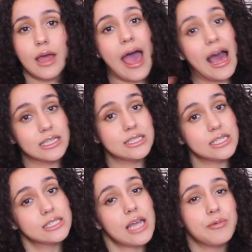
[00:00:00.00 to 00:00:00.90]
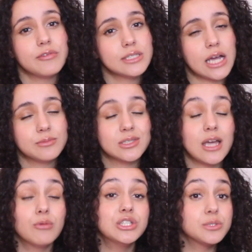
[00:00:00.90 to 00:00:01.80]
has this type of attachment
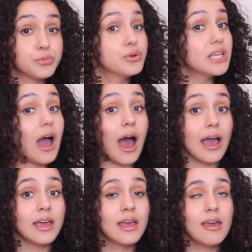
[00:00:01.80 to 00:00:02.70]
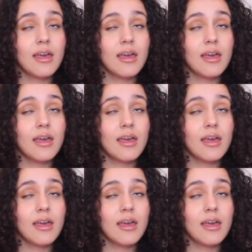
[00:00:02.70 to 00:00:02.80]
style, which is pretty high,